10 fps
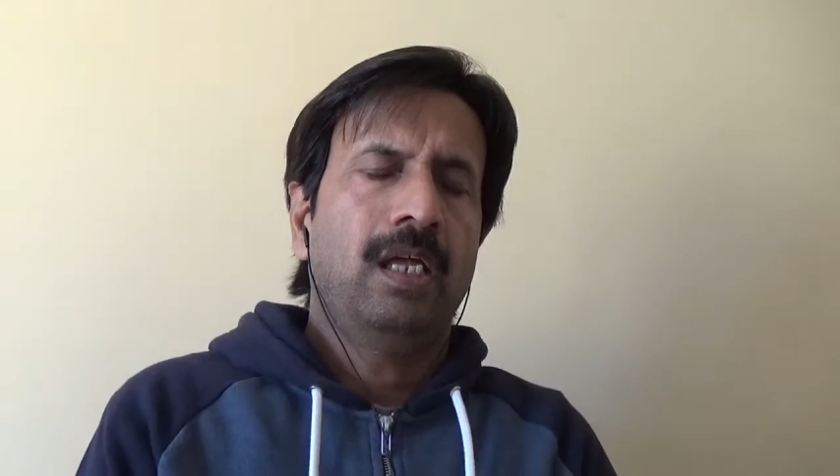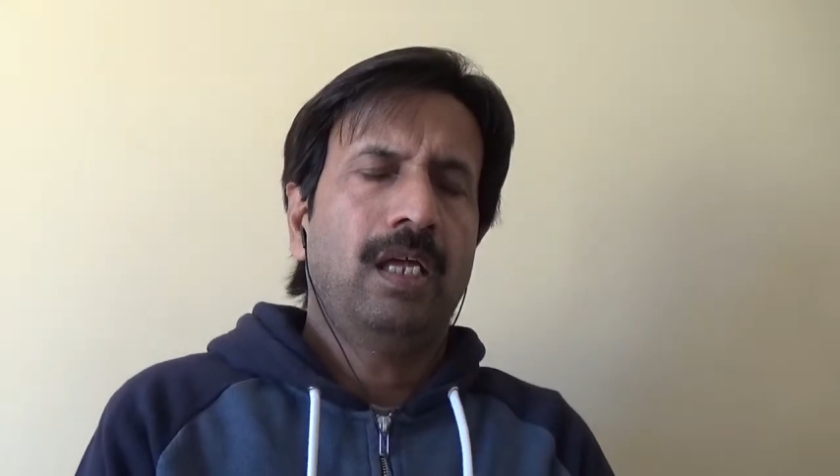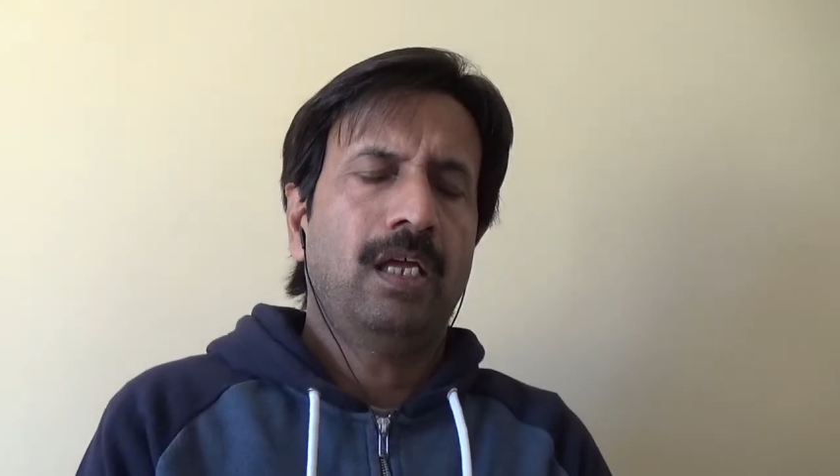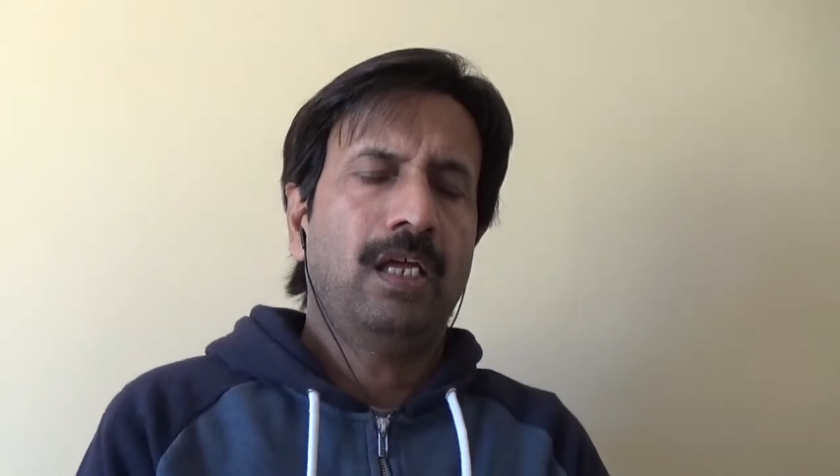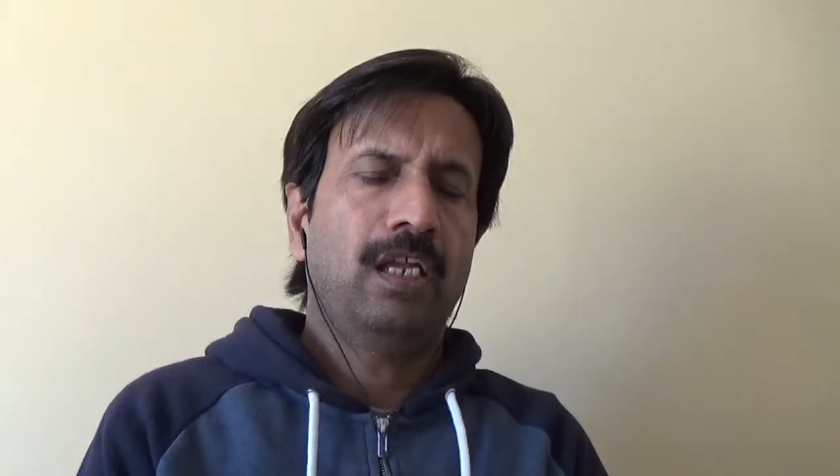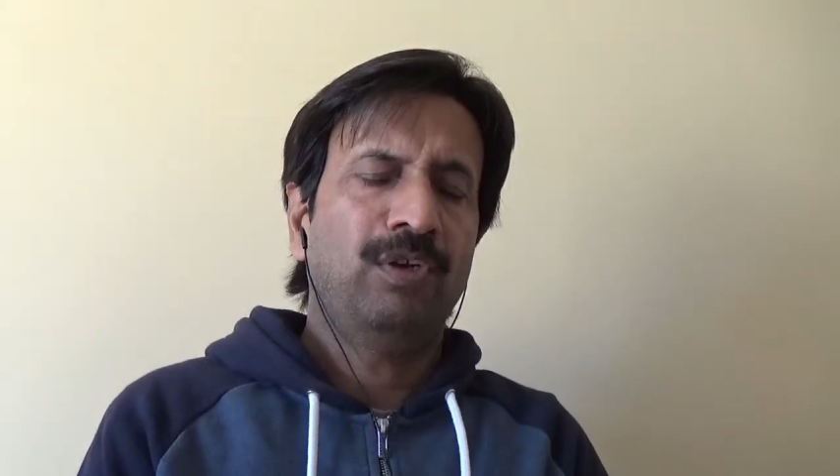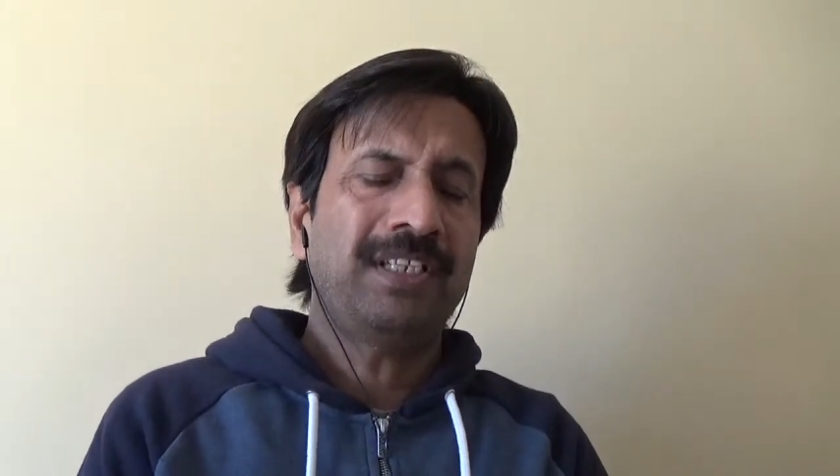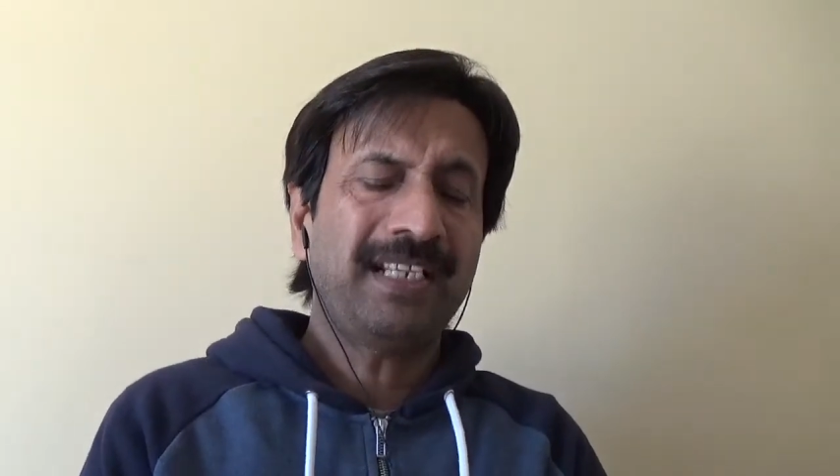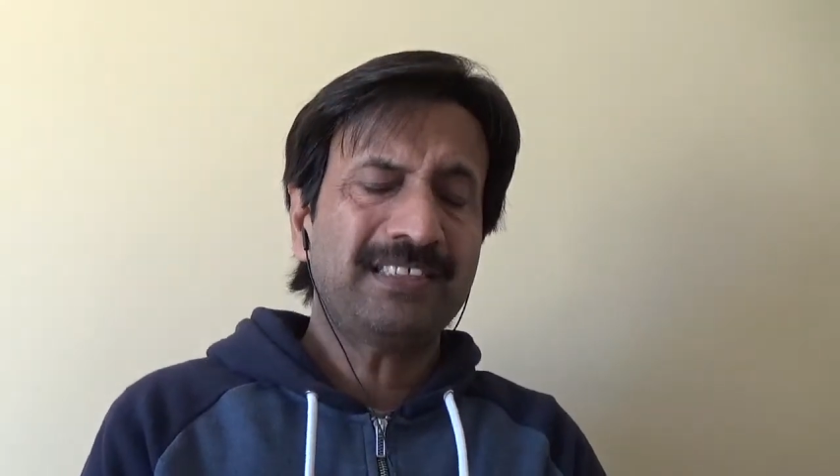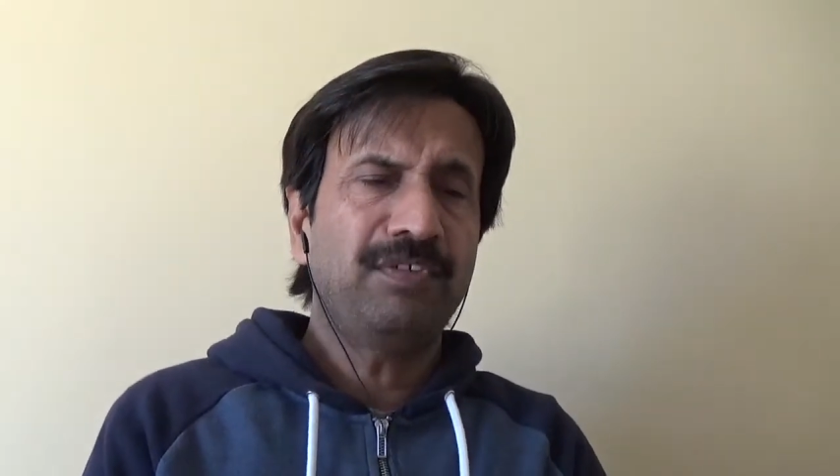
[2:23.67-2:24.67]
and uh, in
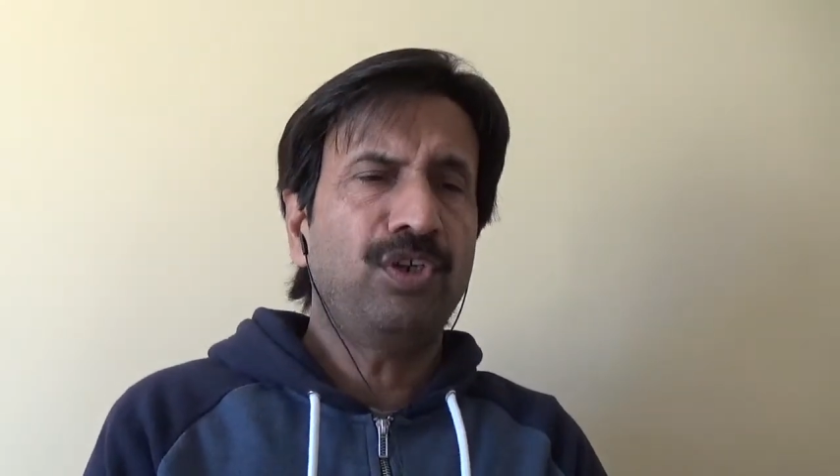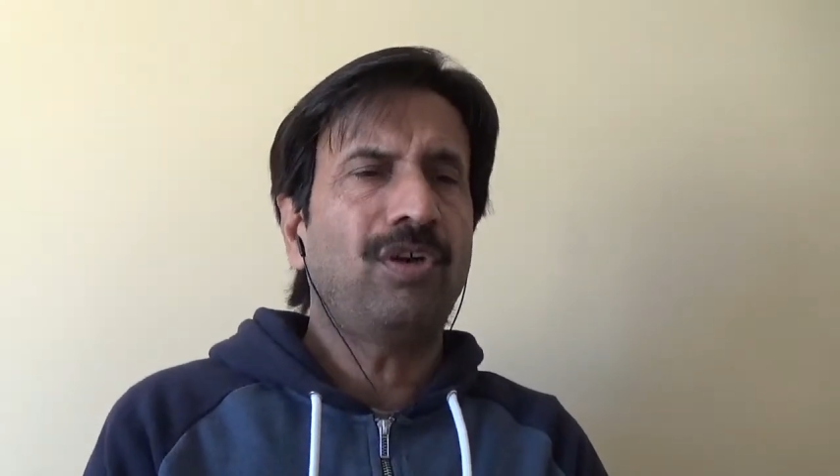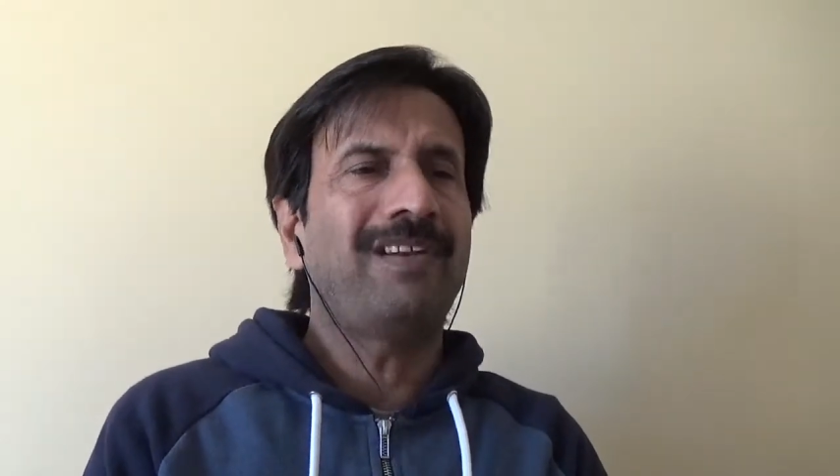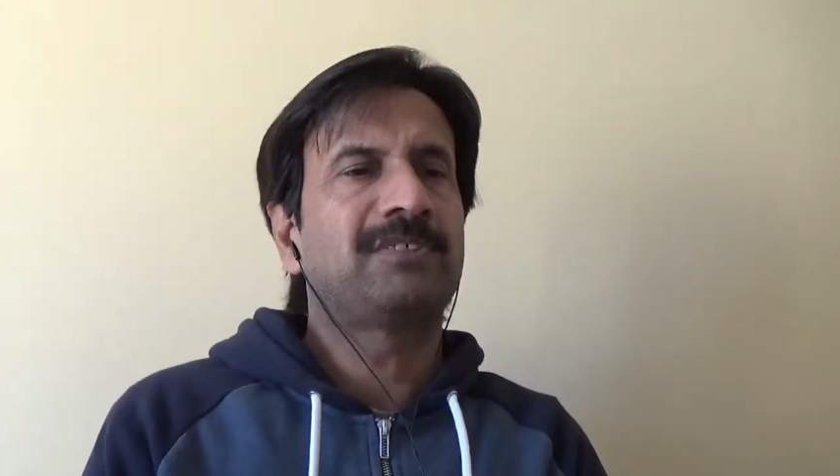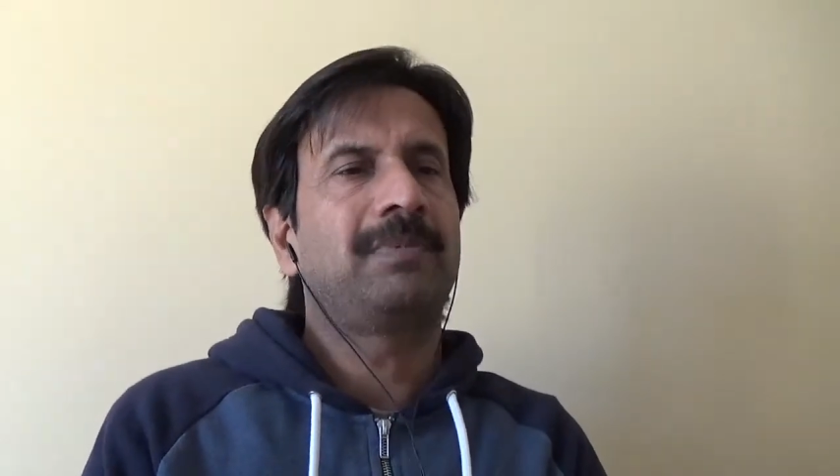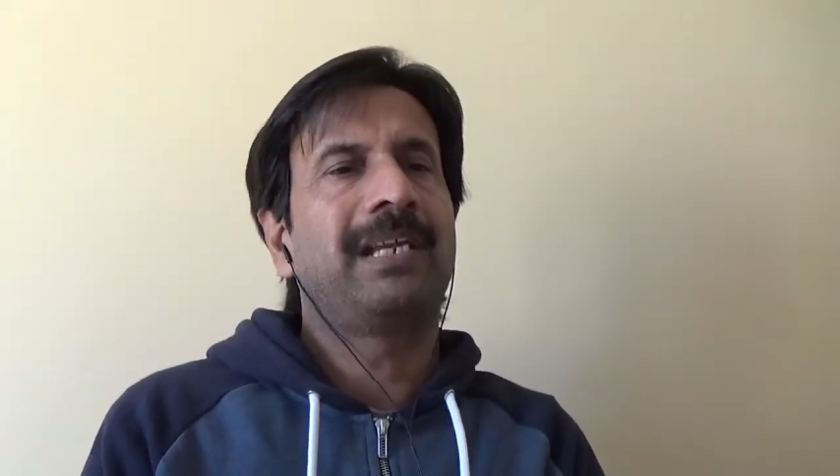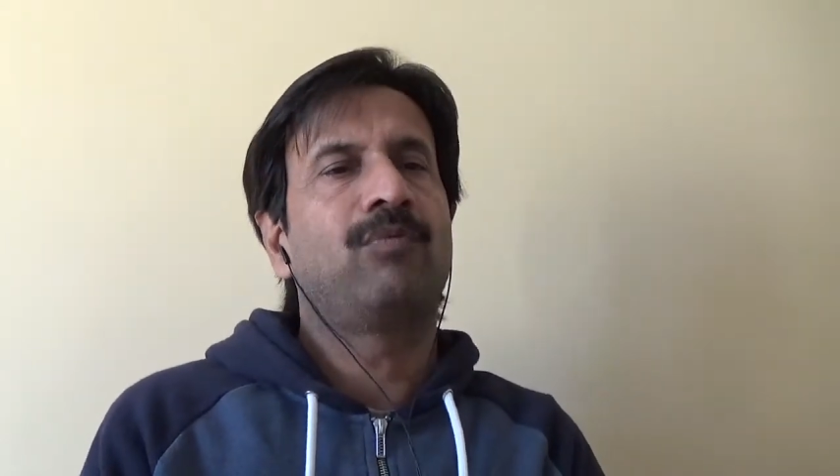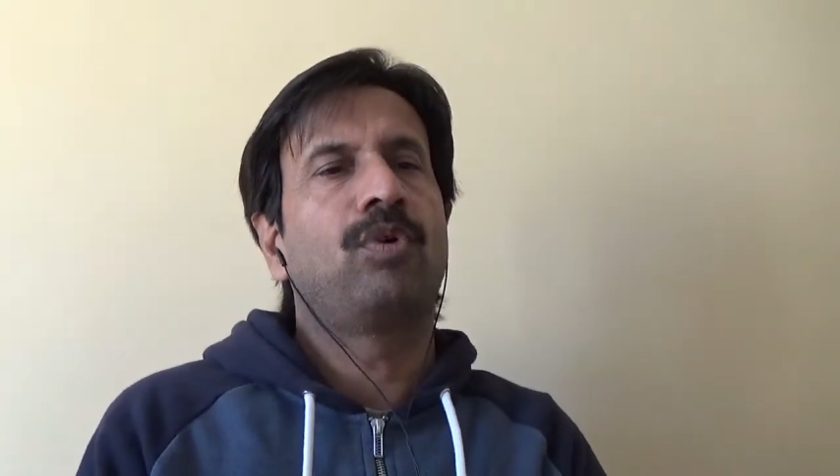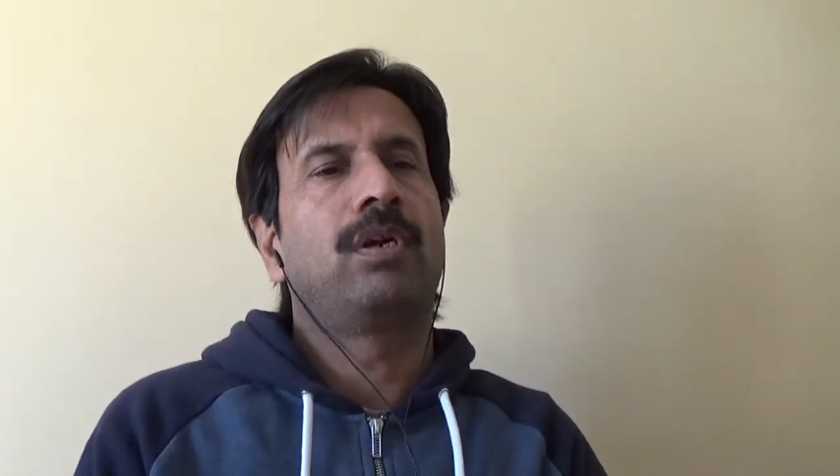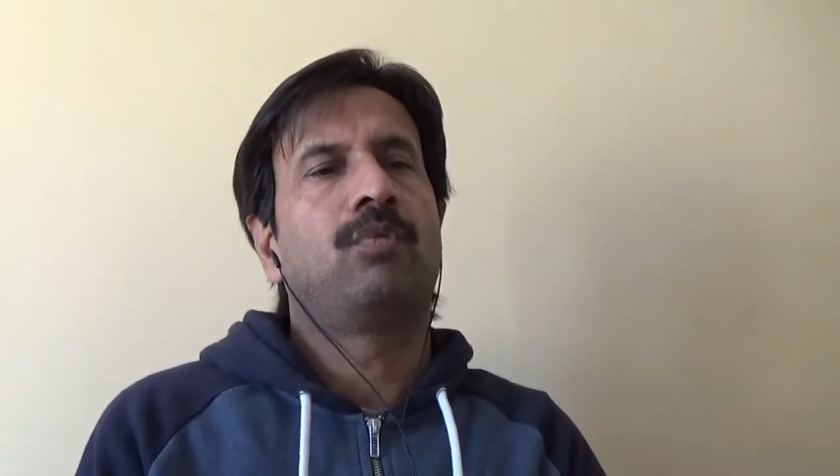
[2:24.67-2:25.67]
the next video, I will
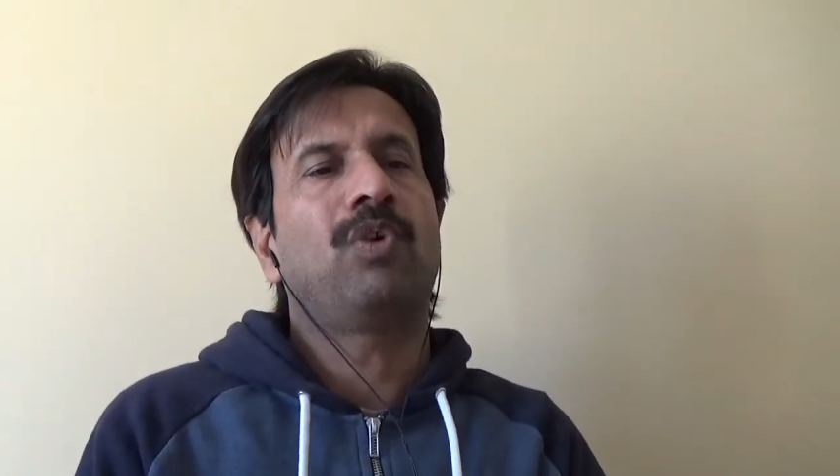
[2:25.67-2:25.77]
explain uh,